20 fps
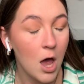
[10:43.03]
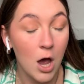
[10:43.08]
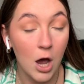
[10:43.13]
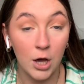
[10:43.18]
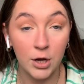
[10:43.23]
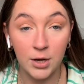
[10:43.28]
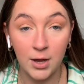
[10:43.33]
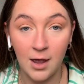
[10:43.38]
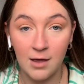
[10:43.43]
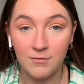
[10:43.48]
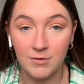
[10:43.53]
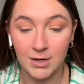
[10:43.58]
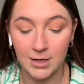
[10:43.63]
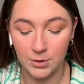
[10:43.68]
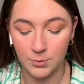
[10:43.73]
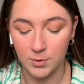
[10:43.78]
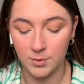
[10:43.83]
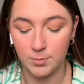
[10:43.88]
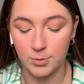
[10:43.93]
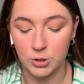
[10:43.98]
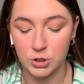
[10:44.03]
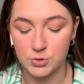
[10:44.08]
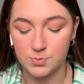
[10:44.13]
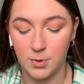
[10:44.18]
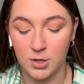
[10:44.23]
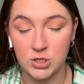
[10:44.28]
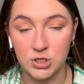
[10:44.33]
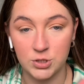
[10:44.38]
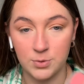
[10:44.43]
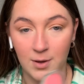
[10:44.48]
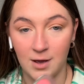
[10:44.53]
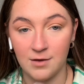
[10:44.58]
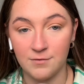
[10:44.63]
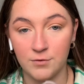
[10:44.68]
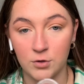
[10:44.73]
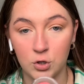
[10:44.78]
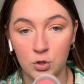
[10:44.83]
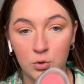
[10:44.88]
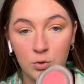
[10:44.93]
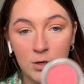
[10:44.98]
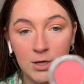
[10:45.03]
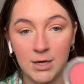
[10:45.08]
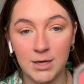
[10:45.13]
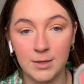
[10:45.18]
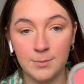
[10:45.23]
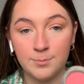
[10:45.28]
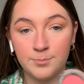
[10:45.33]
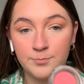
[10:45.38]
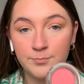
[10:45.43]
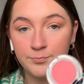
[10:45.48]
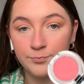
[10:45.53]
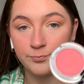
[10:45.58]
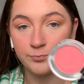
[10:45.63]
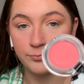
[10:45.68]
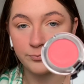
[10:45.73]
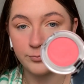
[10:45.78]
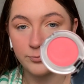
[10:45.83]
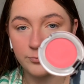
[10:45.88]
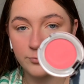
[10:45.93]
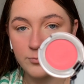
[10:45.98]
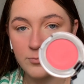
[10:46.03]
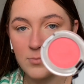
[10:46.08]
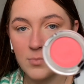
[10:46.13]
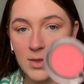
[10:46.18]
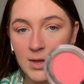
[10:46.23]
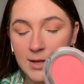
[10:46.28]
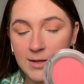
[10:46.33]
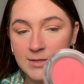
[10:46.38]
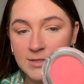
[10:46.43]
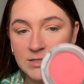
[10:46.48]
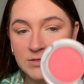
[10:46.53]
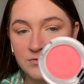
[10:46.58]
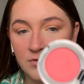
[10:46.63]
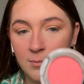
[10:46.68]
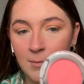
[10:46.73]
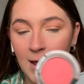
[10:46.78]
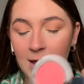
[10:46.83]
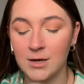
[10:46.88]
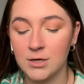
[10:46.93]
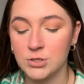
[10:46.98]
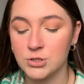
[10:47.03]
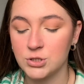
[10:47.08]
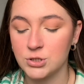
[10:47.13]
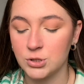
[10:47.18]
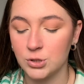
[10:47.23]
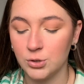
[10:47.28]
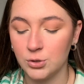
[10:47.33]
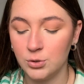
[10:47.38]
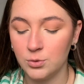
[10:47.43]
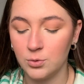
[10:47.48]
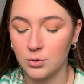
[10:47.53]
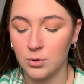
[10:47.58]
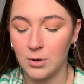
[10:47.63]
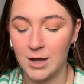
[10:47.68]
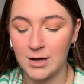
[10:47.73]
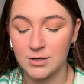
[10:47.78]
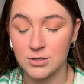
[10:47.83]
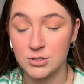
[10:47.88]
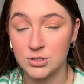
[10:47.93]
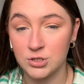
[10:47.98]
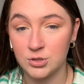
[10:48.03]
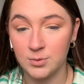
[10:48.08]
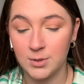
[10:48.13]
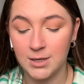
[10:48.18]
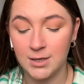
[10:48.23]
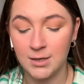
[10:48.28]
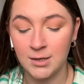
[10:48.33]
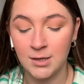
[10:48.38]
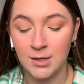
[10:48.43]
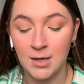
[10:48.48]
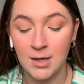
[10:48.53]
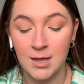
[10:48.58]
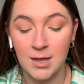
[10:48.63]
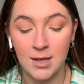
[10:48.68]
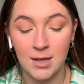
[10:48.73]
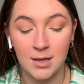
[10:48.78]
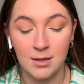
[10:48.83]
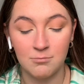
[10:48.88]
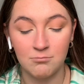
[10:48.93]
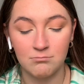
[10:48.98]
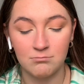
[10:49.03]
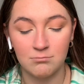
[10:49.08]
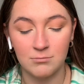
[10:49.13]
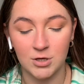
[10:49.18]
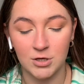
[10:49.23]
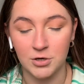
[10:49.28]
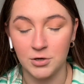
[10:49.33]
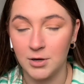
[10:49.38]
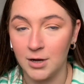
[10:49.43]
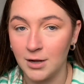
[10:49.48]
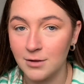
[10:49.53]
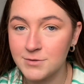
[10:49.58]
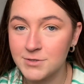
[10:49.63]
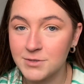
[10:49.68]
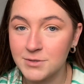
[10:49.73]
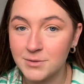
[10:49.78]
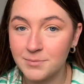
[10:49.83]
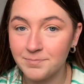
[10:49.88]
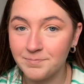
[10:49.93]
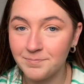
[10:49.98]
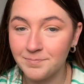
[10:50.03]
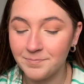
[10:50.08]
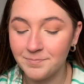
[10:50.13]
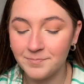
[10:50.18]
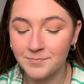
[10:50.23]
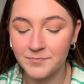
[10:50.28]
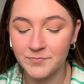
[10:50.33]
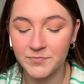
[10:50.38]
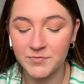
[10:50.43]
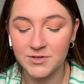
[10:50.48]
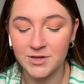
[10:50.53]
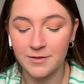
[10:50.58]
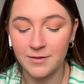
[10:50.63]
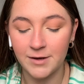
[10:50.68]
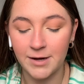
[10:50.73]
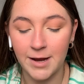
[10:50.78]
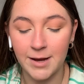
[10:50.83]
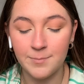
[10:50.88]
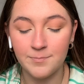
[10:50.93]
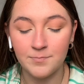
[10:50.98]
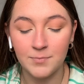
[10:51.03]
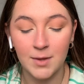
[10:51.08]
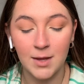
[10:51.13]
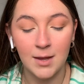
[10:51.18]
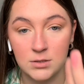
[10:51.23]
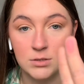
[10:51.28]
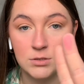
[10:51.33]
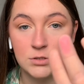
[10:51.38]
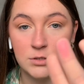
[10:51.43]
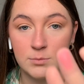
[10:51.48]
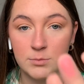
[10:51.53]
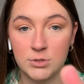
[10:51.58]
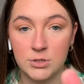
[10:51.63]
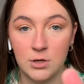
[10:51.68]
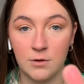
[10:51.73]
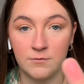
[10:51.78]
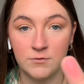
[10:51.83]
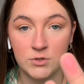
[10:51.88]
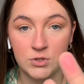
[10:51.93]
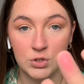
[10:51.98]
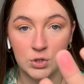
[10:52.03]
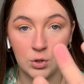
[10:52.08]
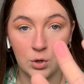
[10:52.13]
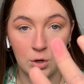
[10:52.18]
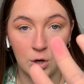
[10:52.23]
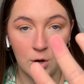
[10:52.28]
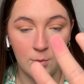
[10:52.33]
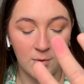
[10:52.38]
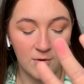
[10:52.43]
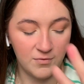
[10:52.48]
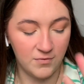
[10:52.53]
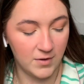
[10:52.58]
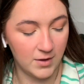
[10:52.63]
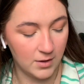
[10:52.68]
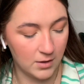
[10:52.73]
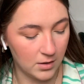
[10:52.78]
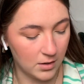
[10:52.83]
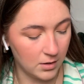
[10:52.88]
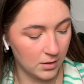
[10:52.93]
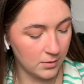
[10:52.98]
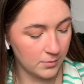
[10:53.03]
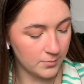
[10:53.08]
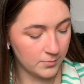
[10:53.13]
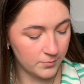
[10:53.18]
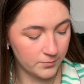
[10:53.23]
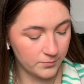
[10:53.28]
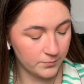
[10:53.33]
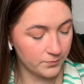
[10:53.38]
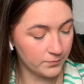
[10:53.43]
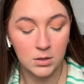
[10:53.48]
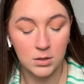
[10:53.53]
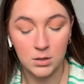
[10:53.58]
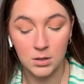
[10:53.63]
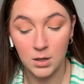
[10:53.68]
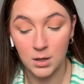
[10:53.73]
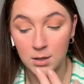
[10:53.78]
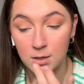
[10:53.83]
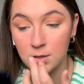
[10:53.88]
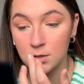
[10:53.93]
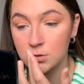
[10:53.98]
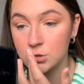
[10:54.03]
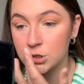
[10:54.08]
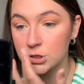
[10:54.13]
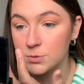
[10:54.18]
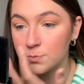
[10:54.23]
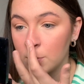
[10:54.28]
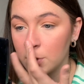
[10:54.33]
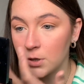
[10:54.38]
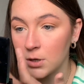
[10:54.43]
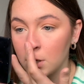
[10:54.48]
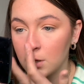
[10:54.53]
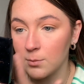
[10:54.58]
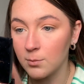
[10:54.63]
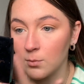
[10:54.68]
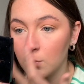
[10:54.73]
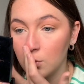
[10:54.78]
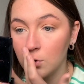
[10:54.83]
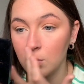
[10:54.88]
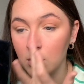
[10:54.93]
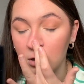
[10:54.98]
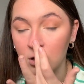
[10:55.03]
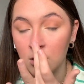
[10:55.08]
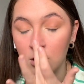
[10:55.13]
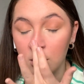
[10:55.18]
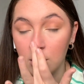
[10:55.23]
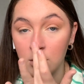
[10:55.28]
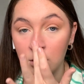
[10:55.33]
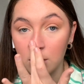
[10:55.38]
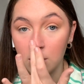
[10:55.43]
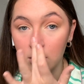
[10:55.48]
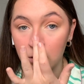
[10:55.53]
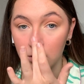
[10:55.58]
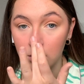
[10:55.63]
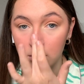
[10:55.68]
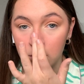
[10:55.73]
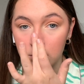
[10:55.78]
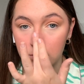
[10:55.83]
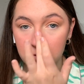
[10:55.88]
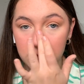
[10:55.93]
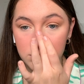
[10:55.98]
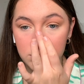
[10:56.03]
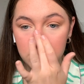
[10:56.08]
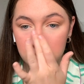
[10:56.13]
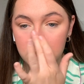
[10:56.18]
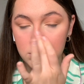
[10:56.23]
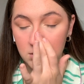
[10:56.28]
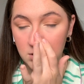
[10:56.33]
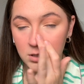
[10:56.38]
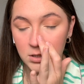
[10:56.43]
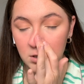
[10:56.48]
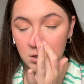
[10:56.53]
I don't have a liquid blush, but I do have a cream. This is from Anna Sue or Anna Sui. I don't know how to say the name. So I've just got it on my finger. Okay, now she's putting it more on her nose.